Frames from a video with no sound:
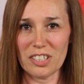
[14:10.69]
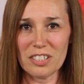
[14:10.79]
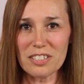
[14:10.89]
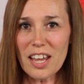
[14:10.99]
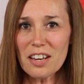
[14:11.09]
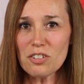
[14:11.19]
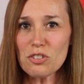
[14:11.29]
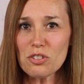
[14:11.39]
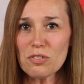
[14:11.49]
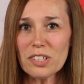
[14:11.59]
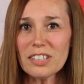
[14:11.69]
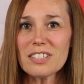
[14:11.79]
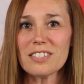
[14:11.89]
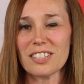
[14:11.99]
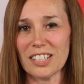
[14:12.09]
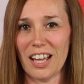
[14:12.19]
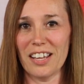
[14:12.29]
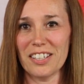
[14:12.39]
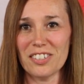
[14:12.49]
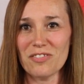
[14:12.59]
He said, shooting this
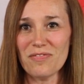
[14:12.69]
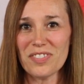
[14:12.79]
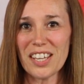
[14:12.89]
gun